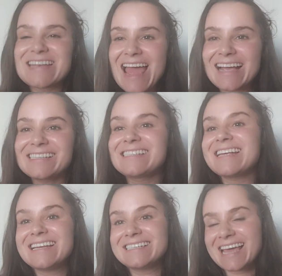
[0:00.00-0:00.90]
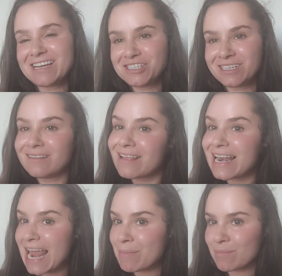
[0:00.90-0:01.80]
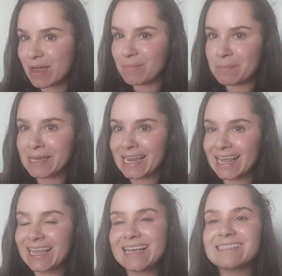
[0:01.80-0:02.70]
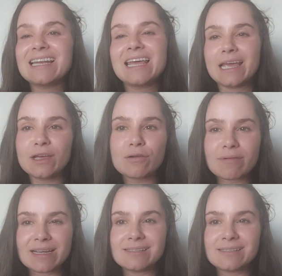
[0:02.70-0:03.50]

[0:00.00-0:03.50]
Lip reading: next indication that labor might be beginning is an increase